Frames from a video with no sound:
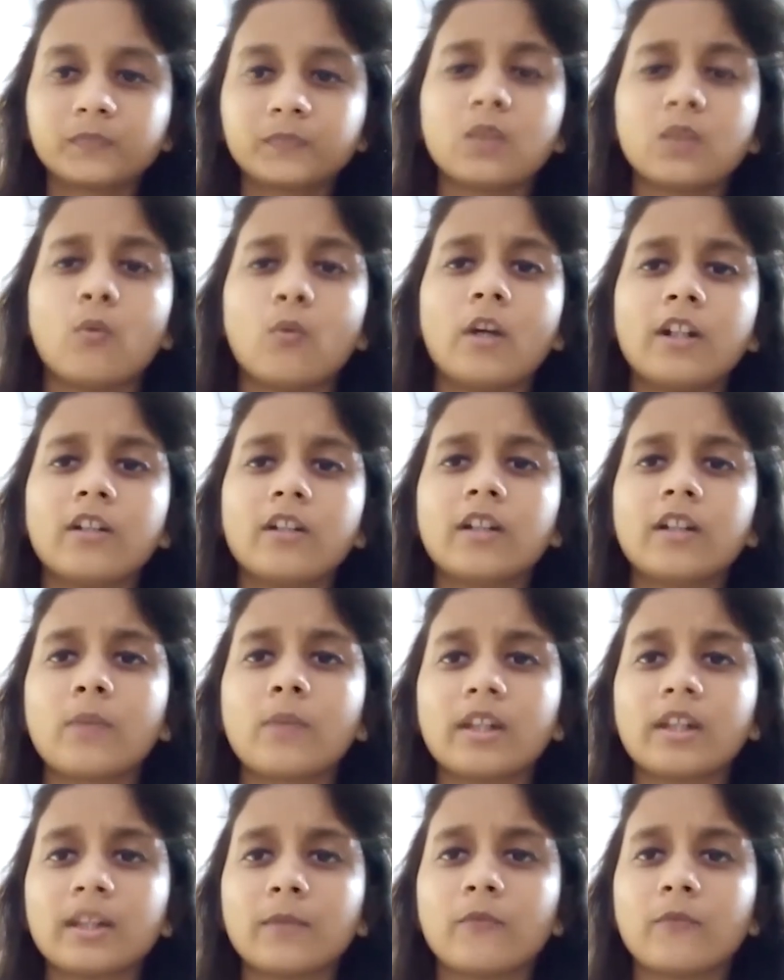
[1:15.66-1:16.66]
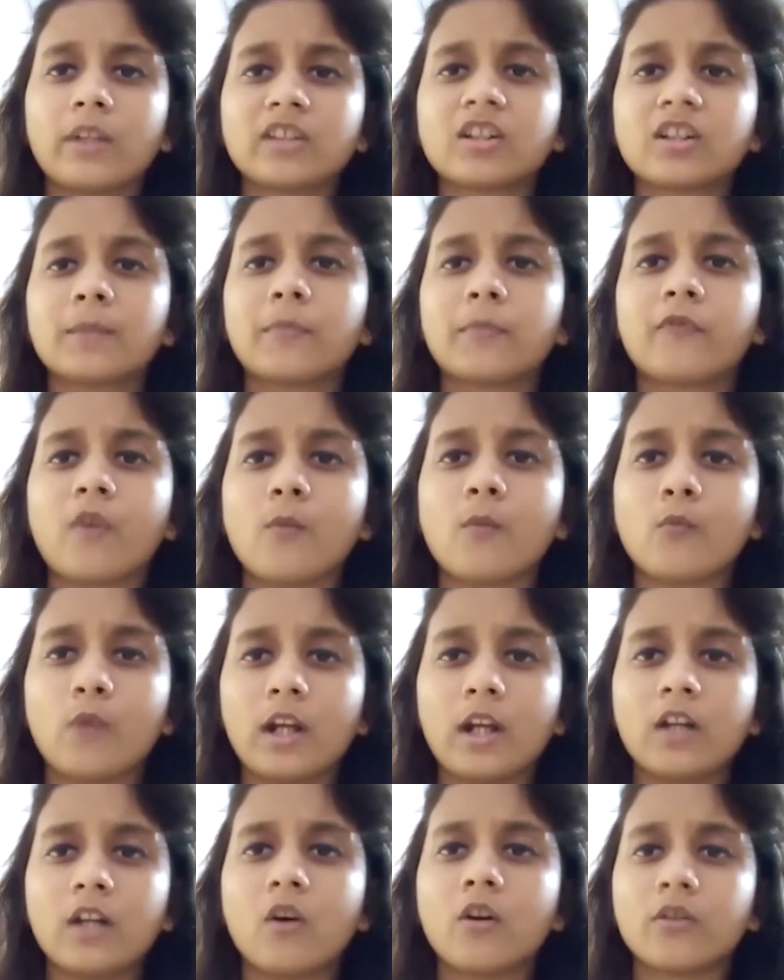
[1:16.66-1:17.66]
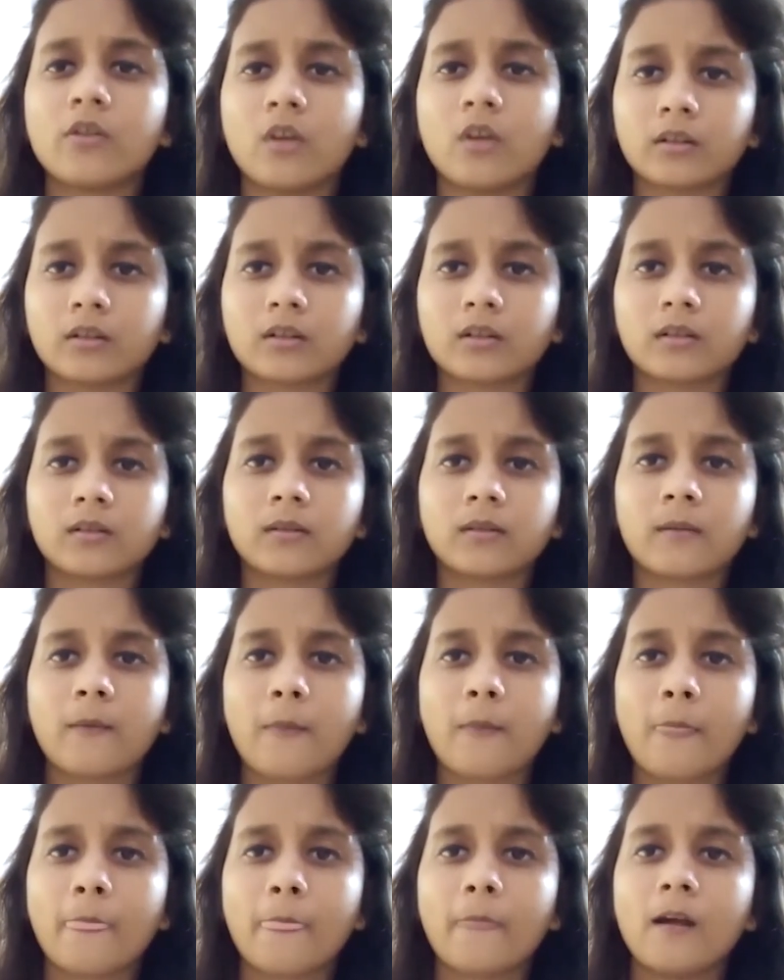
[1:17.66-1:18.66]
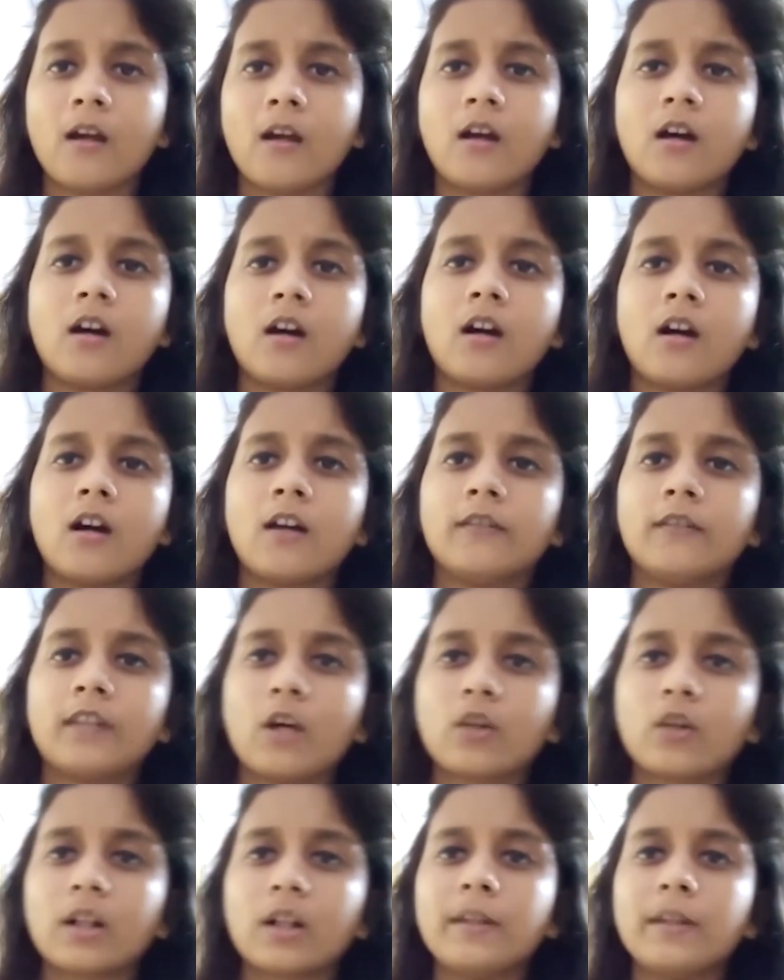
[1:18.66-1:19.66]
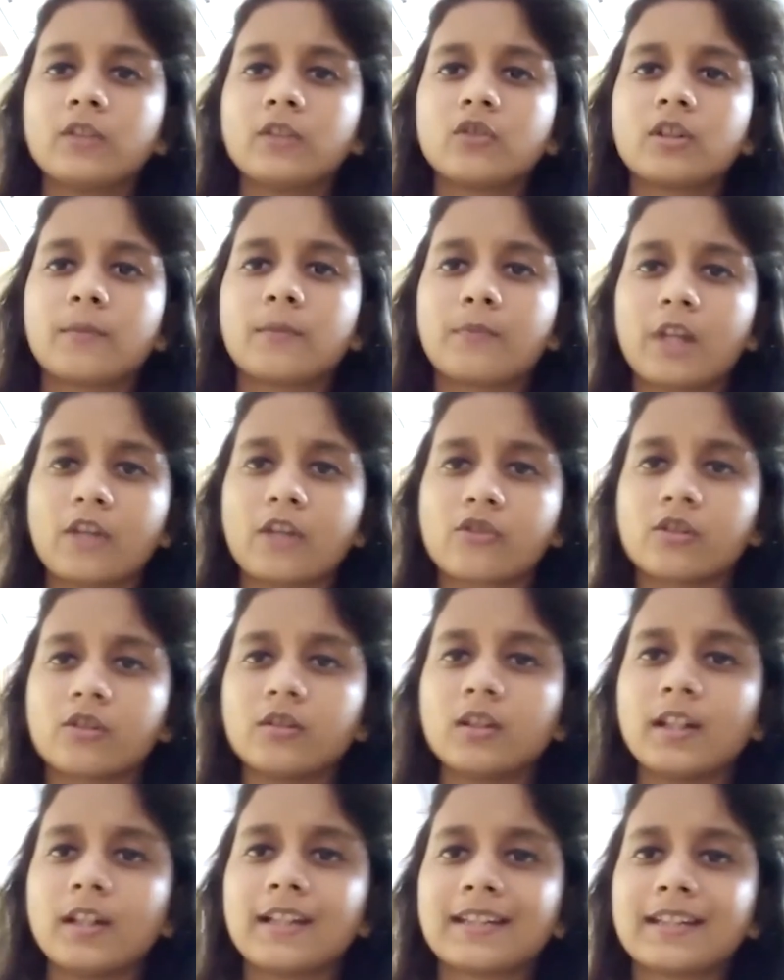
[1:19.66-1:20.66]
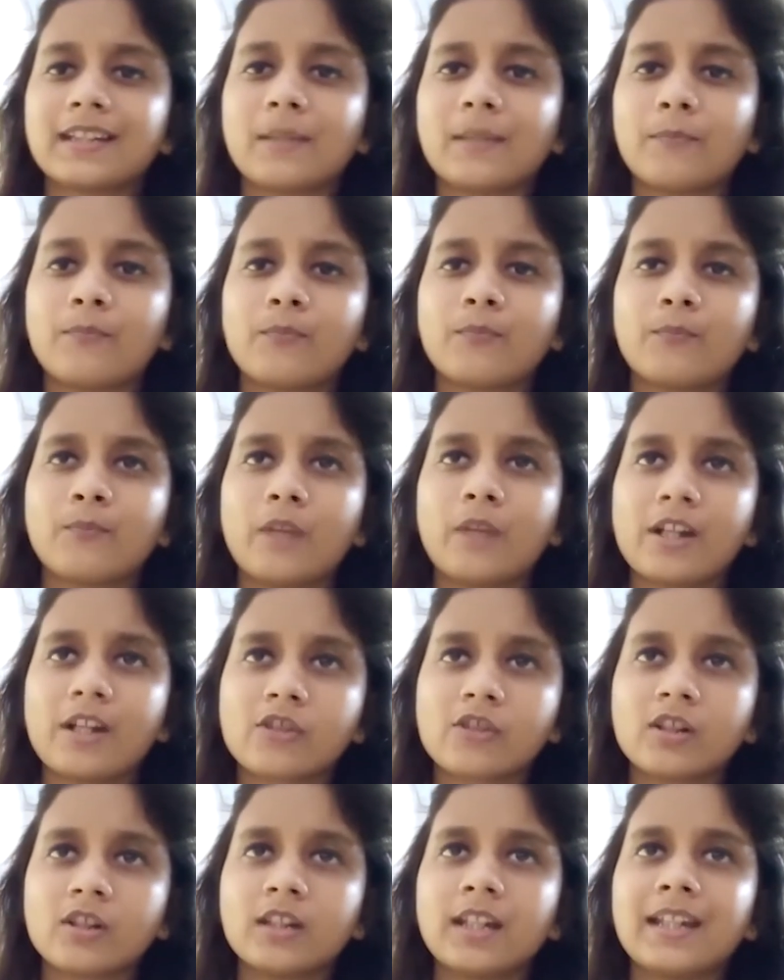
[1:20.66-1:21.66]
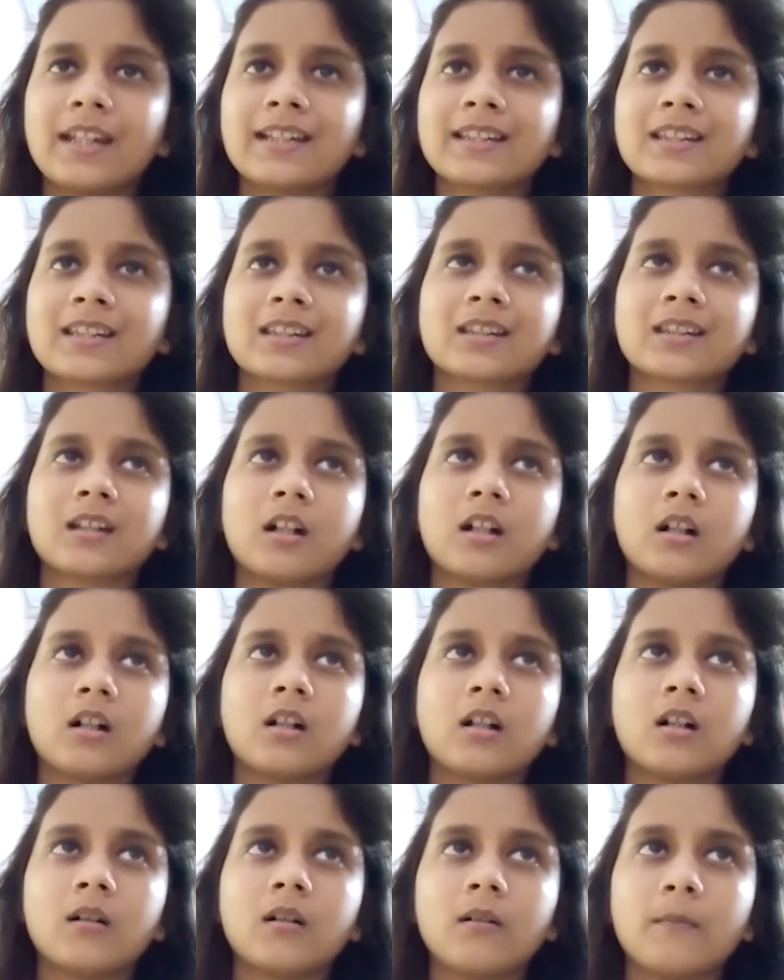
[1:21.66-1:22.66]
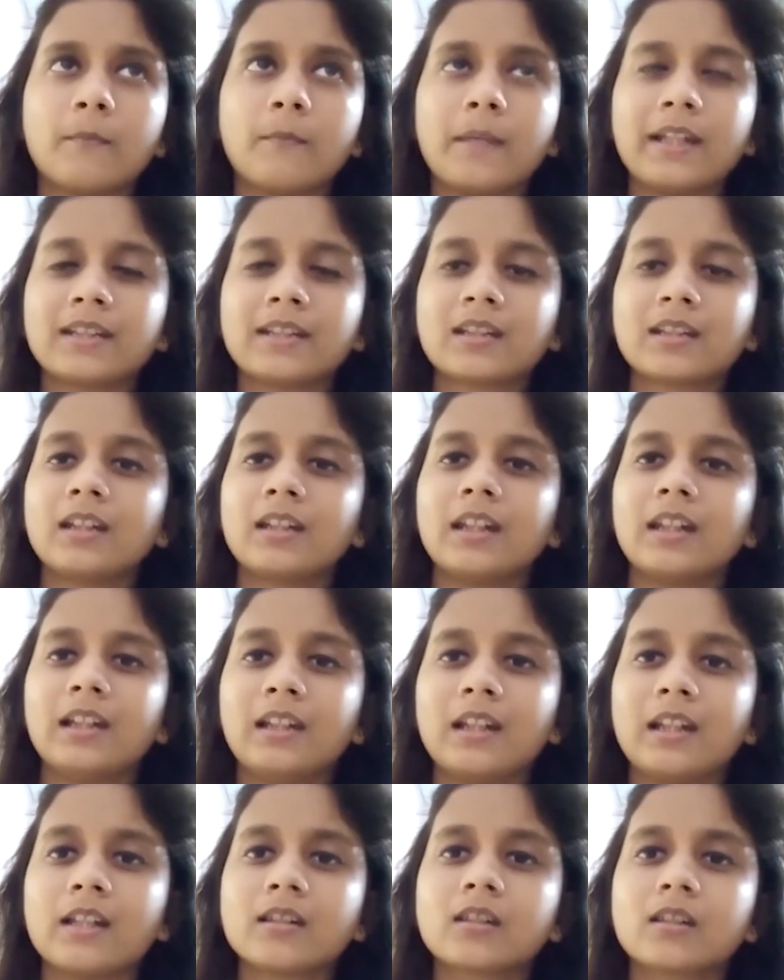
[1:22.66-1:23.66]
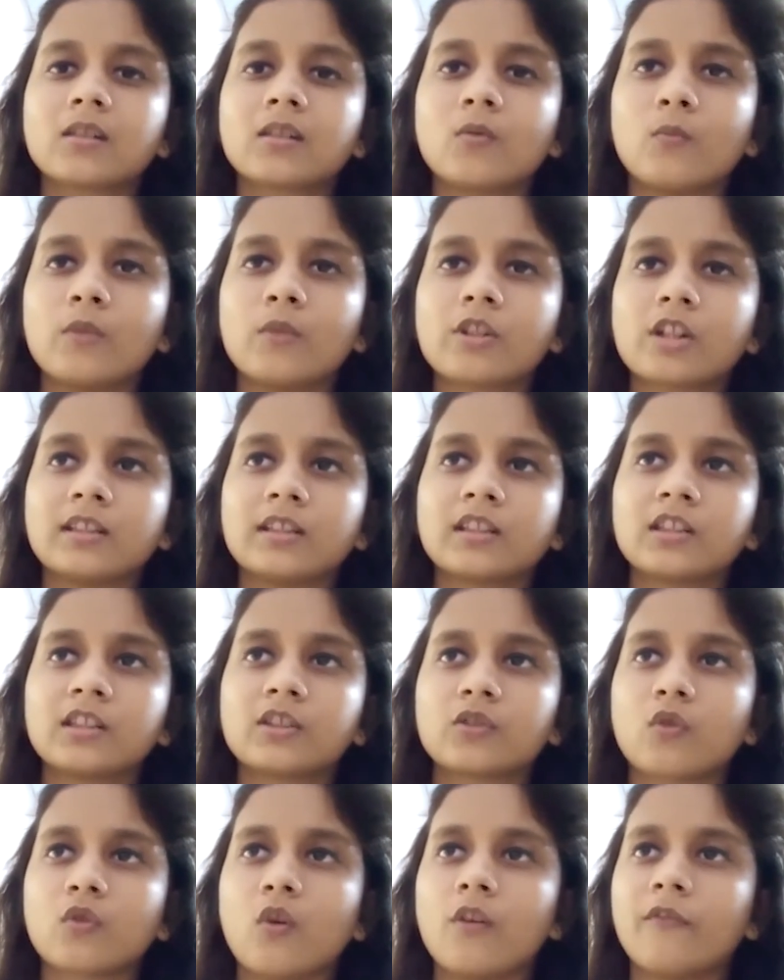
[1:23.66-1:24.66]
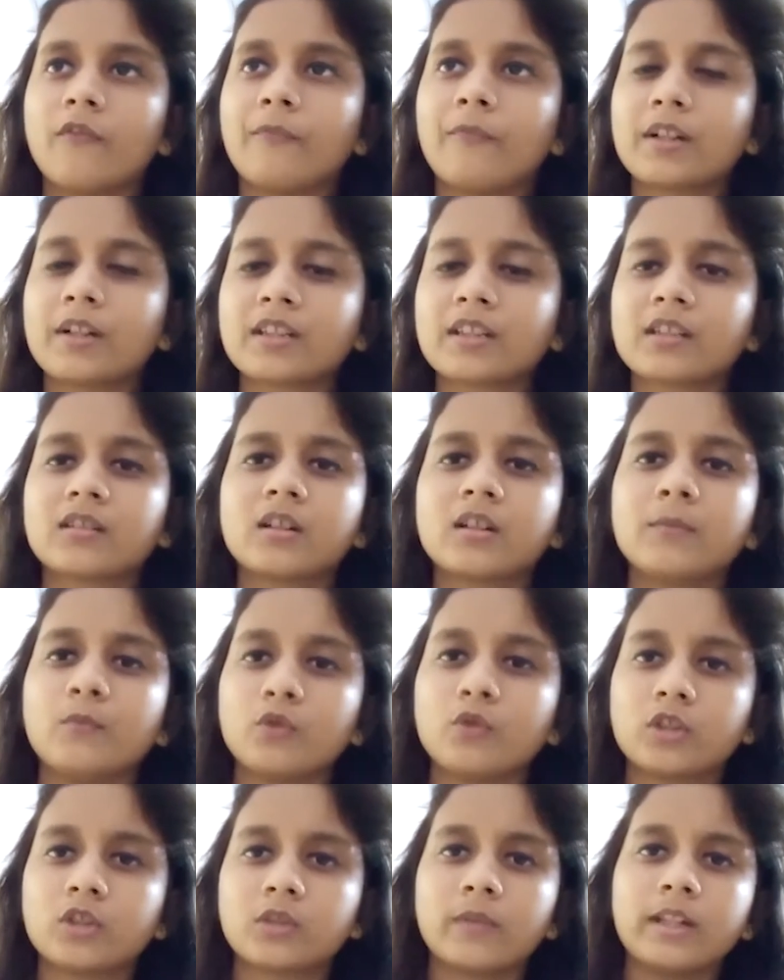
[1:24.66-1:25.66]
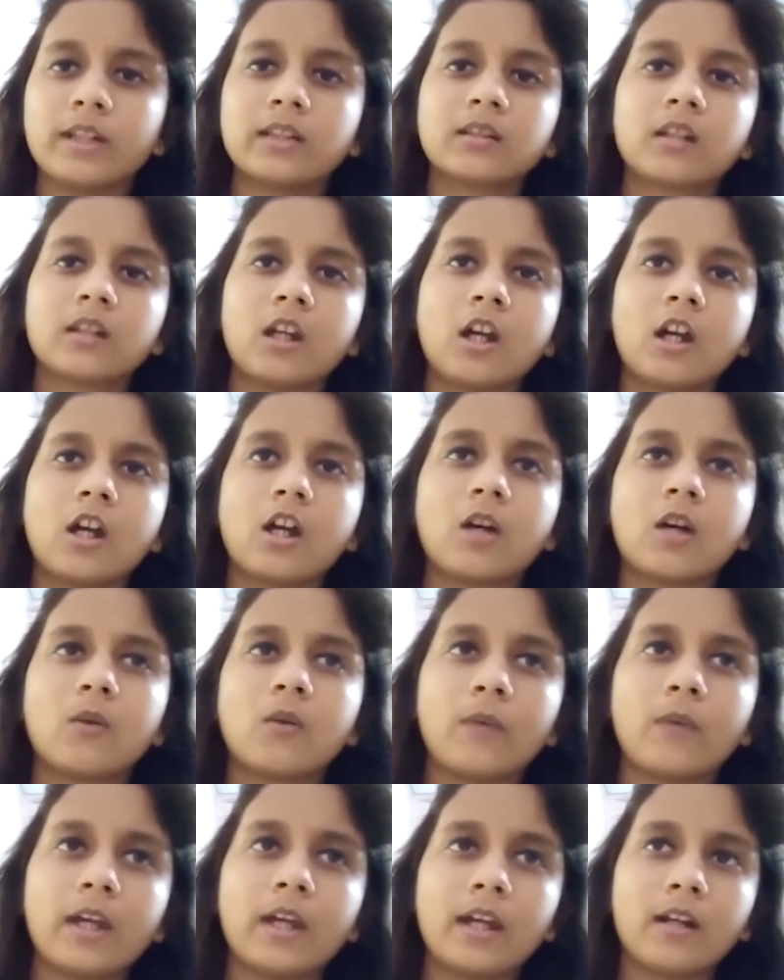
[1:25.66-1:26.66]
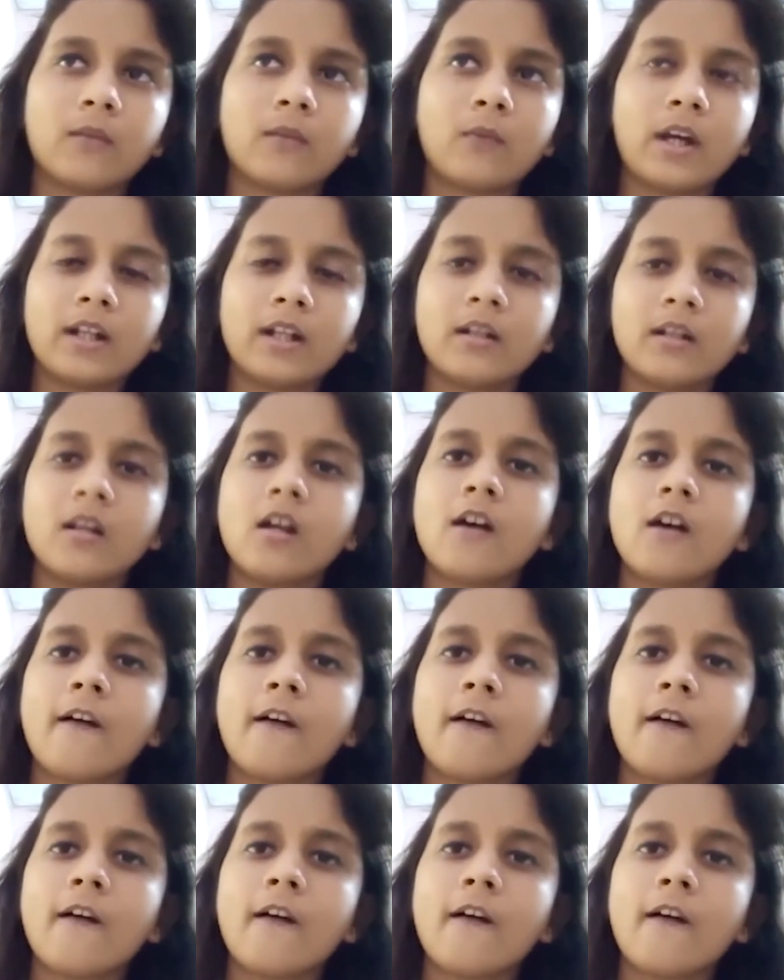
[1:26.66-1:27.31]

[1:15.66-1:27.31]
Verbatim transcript: wondering whether, whether they performed well or not. Now coming to depression. Depression is a mental illness which consists of persistent mood swings where one